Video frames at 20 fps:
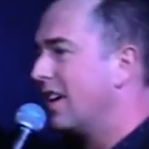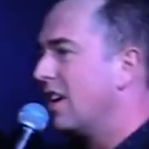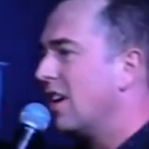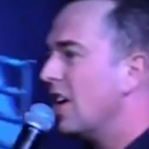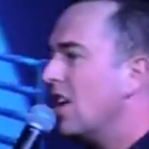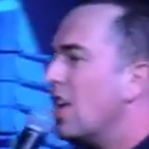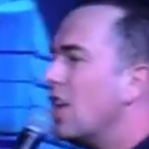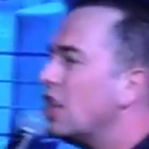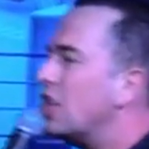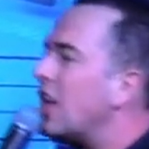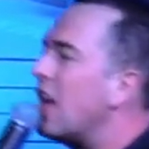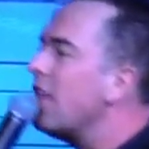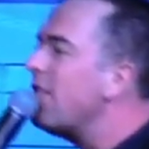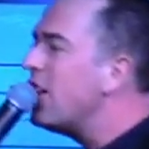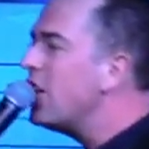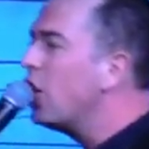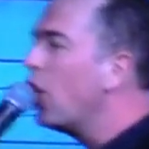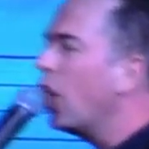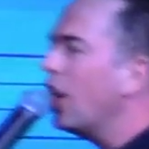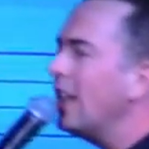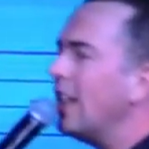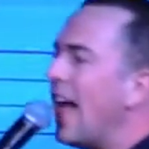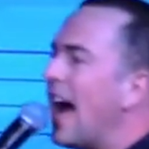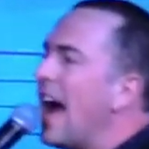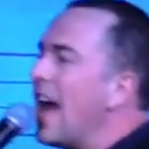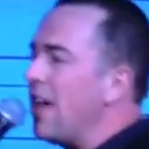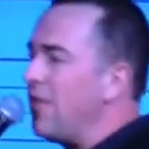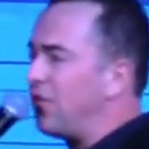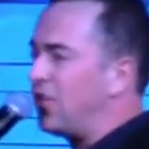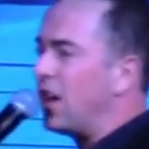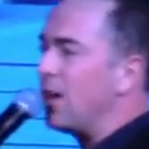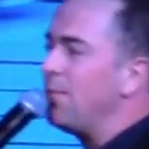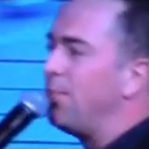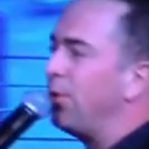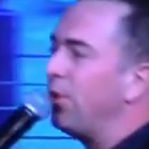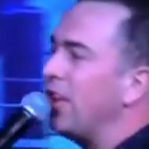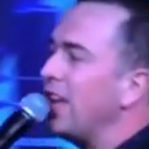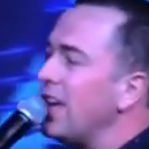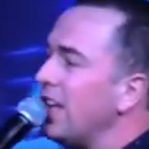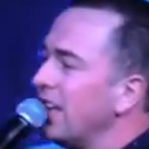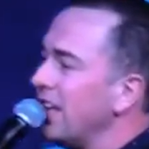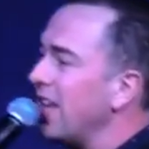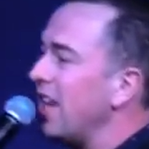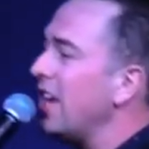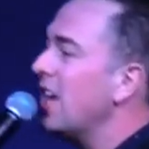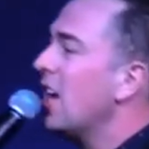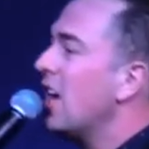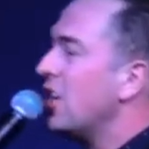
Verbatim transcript: Giving your life completely